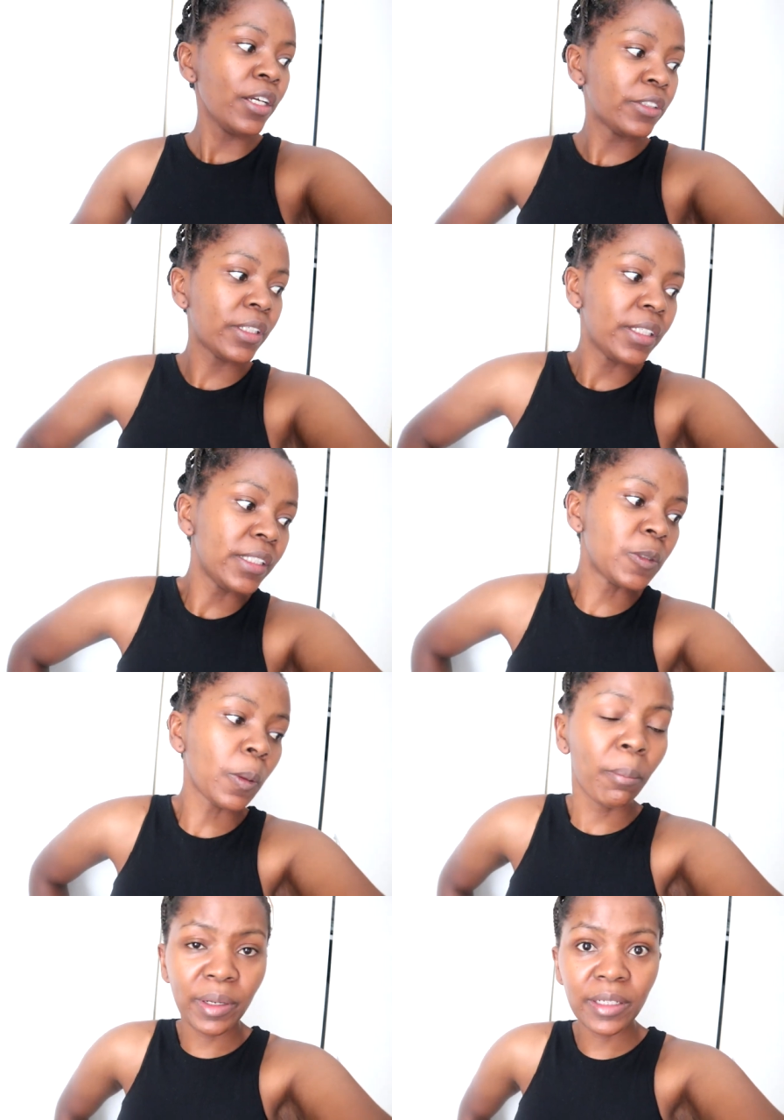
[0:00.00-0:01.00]
so he's
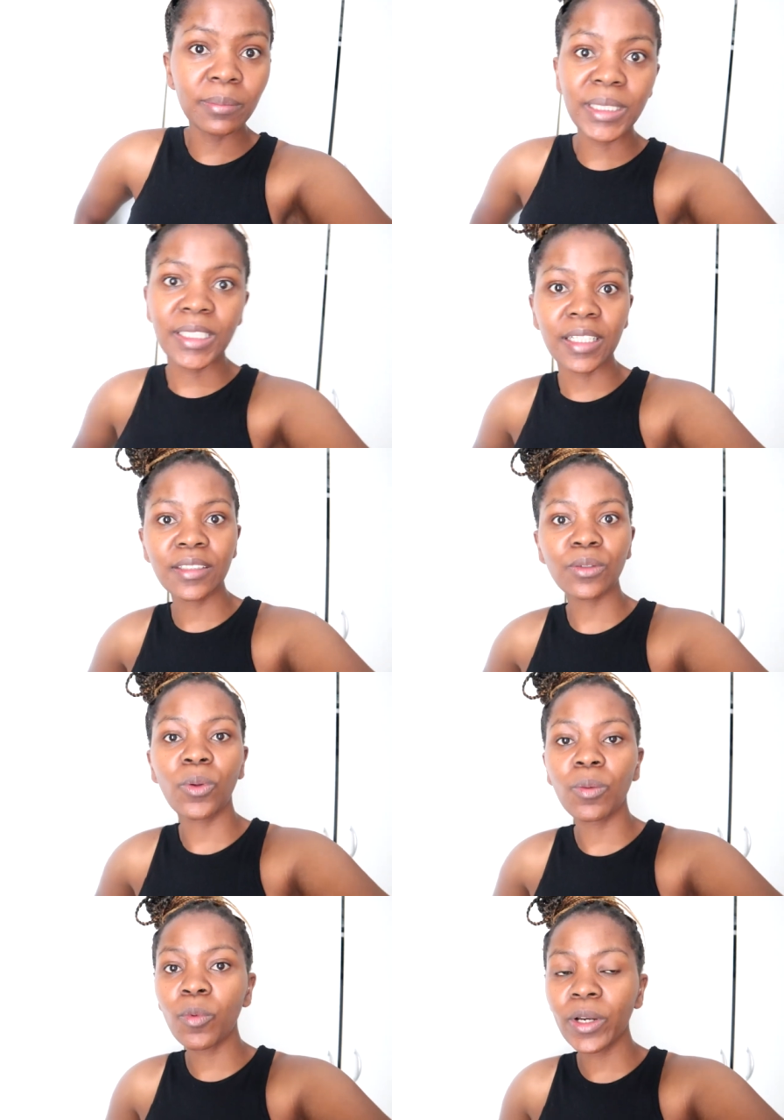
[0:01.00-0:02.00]
been in meetings
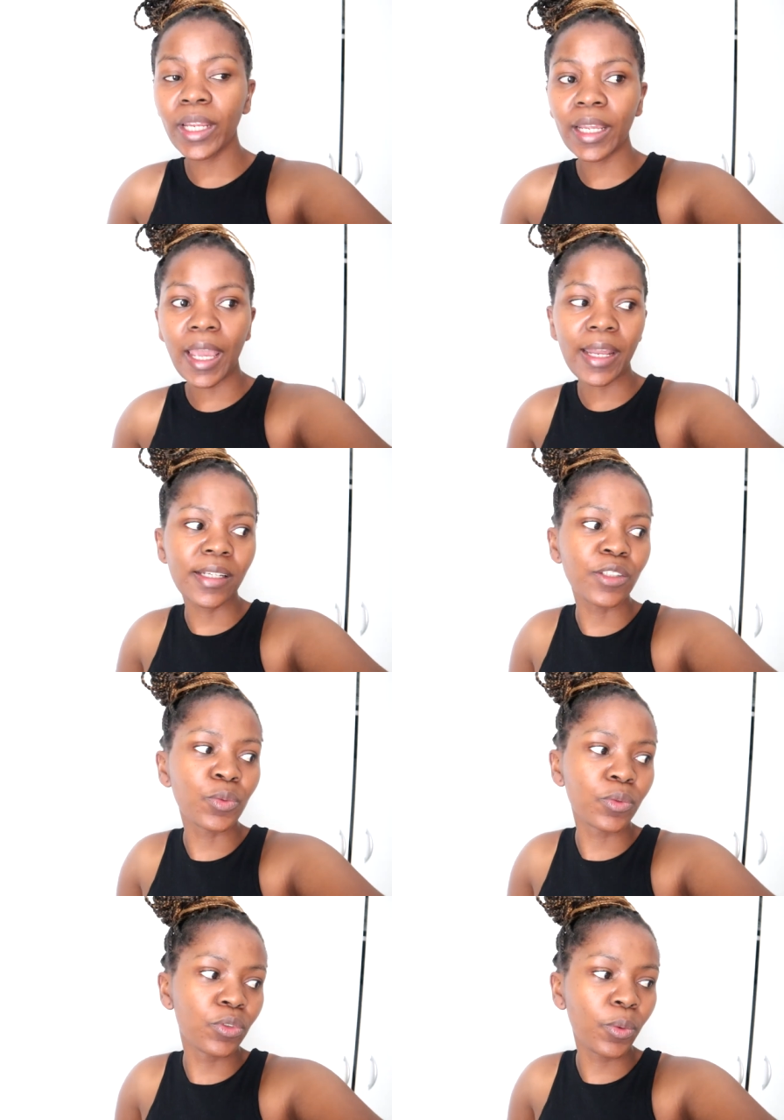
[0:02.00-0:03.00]
all morning and
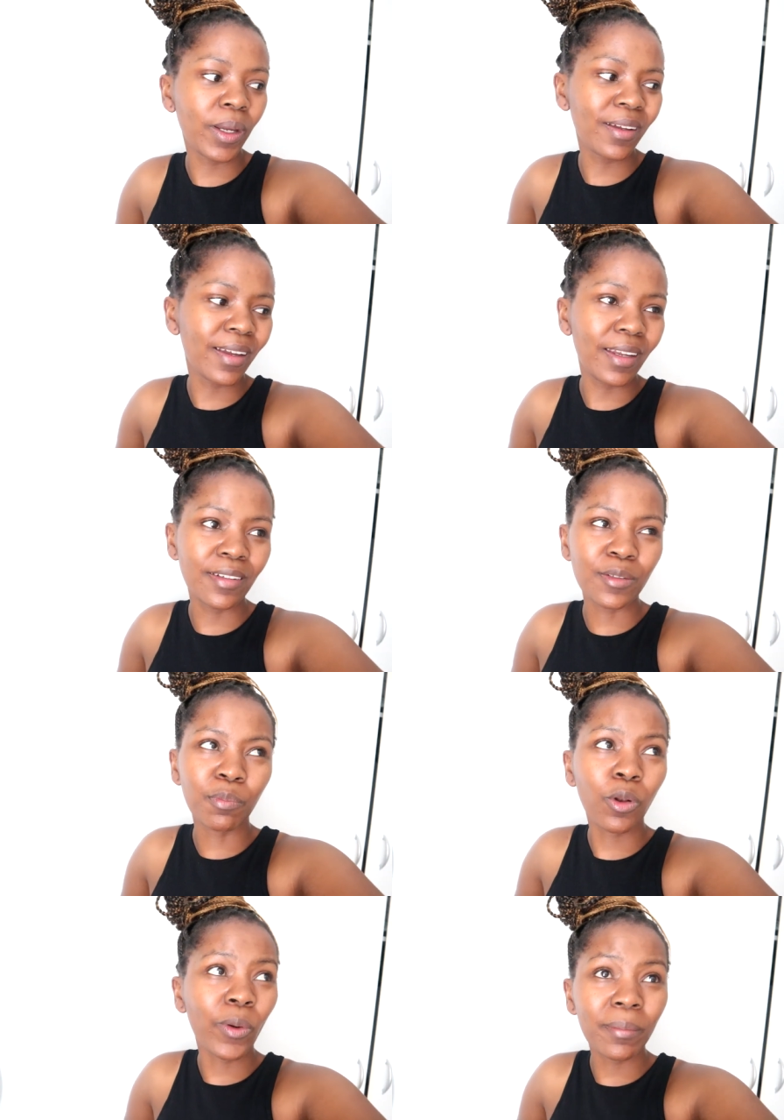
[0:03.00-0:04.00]
he's doing a
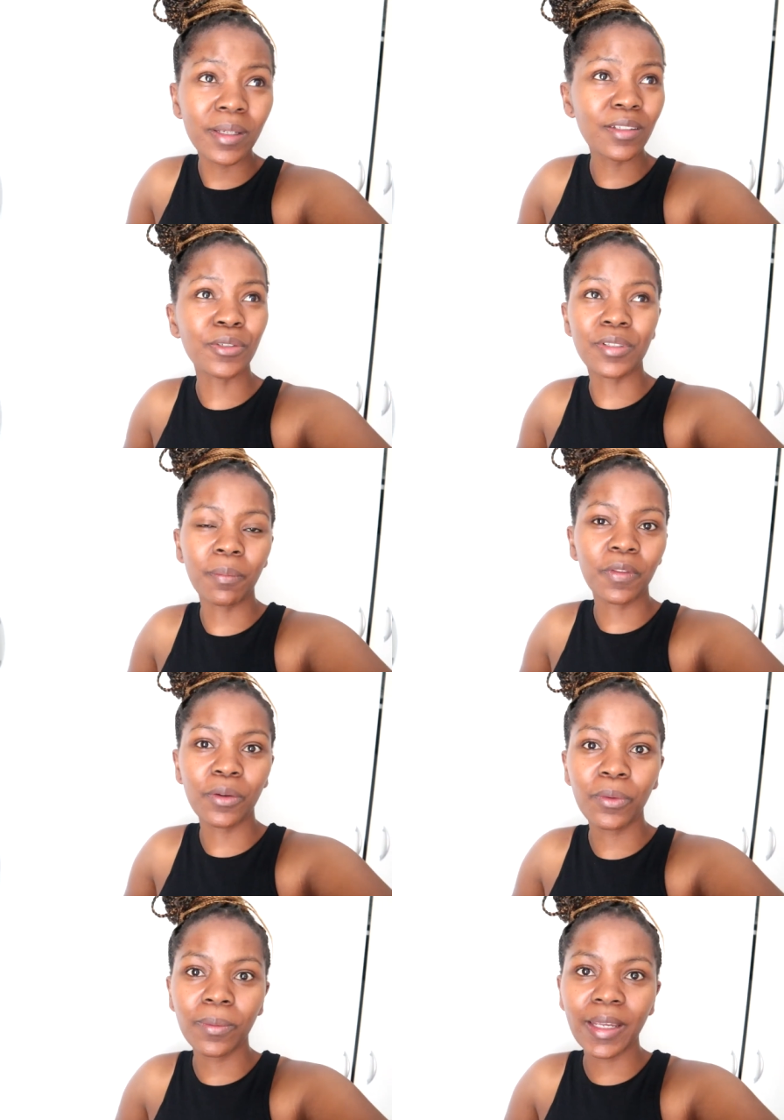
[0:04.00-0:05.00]
deployment or
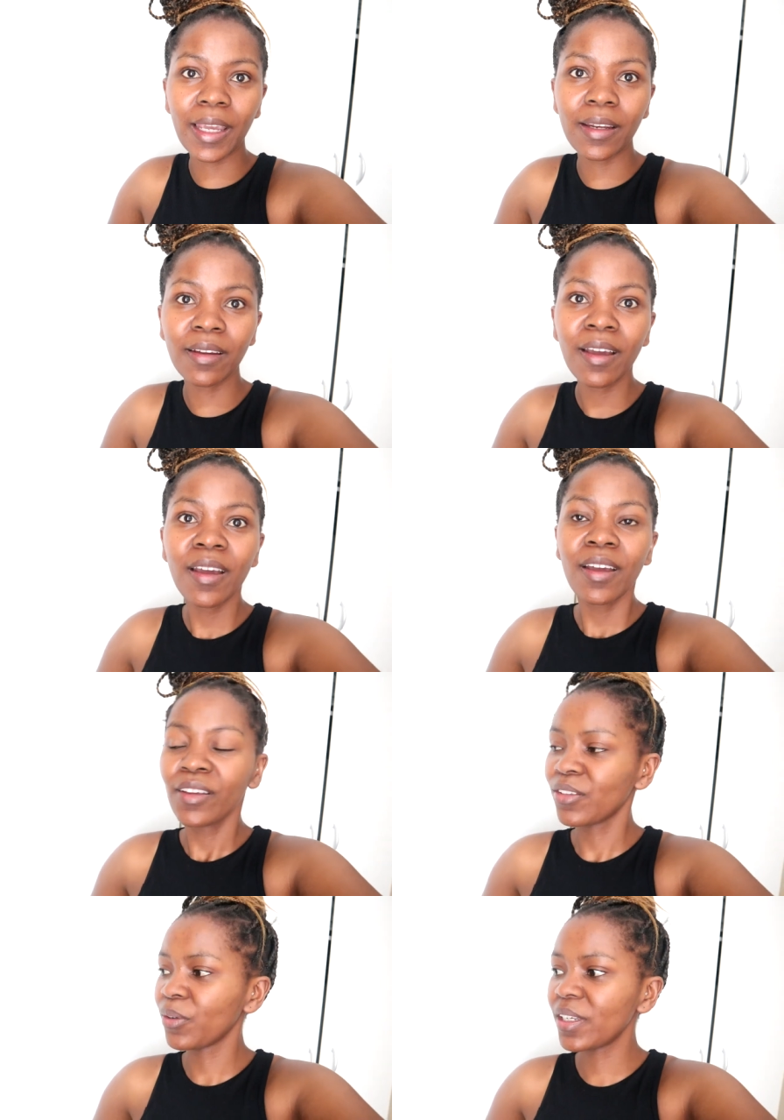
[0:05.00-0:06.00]
something all weekend,
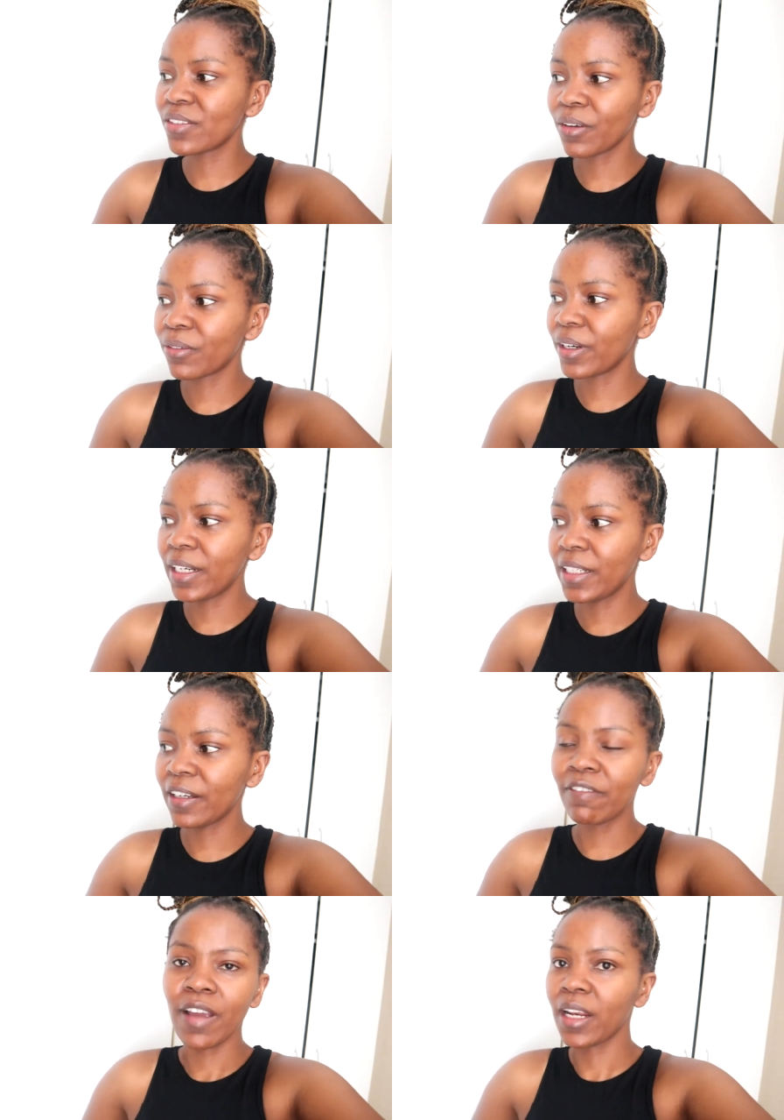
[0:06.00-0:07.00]
so he's not really
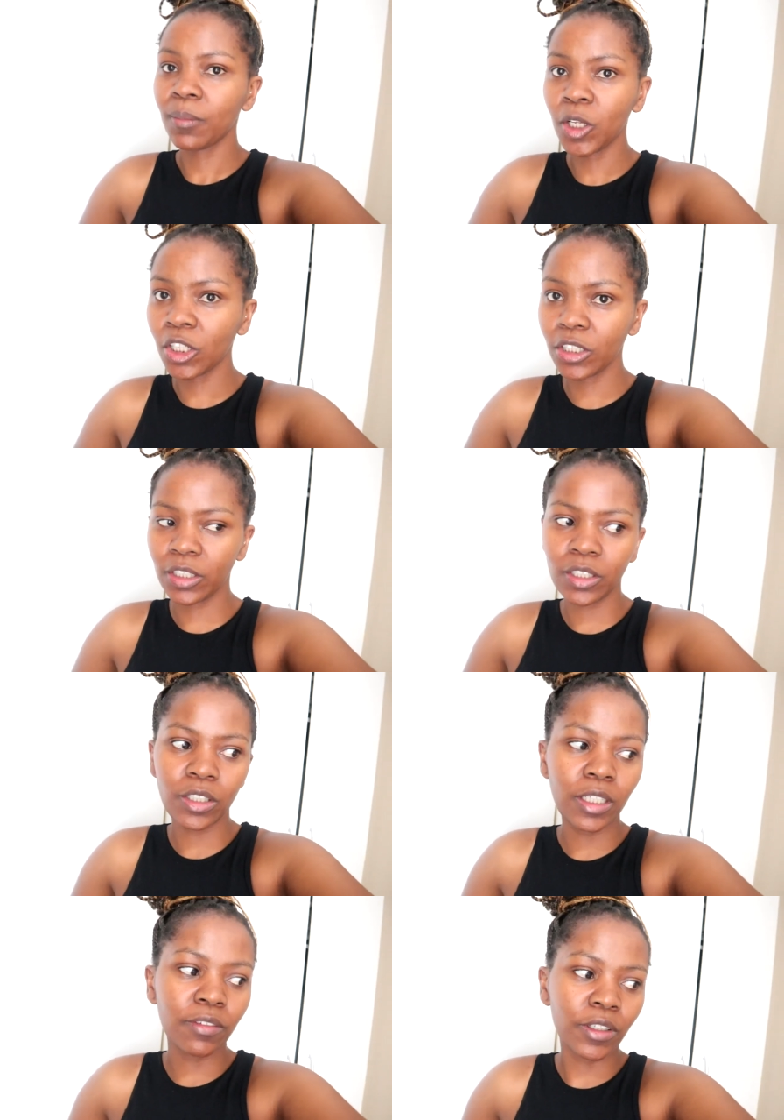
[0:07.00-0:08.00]
available
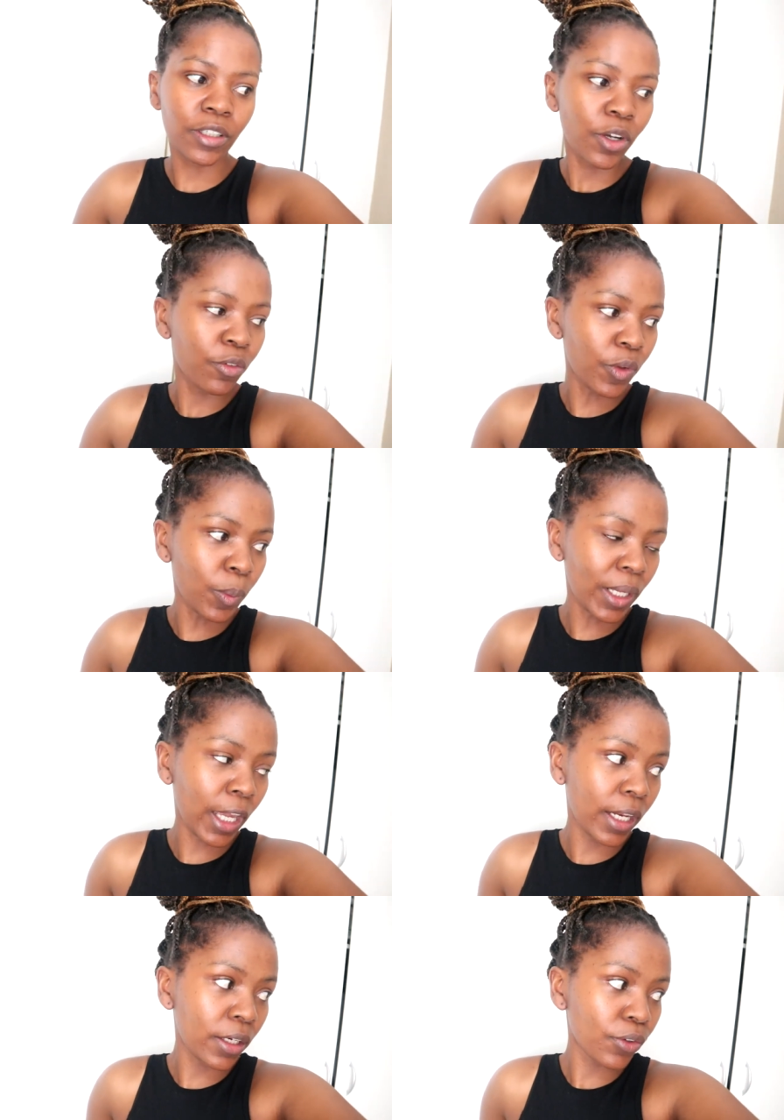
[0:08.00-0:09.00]
even over the
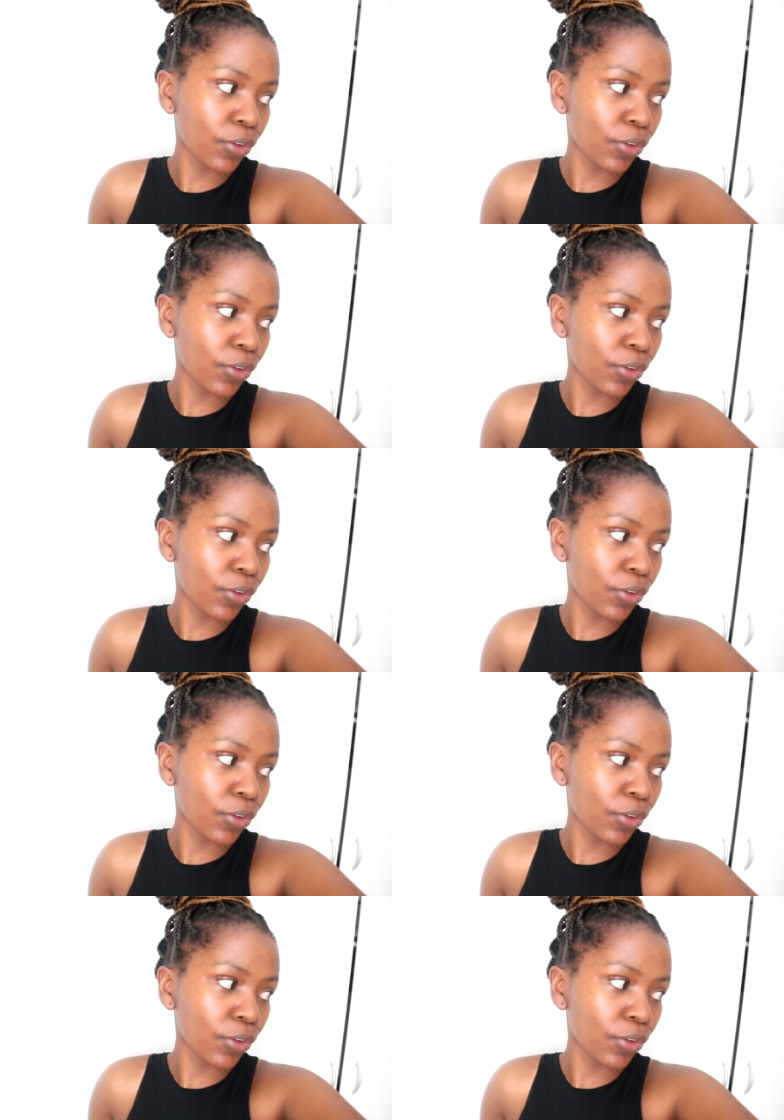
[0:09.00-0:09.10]
weekend.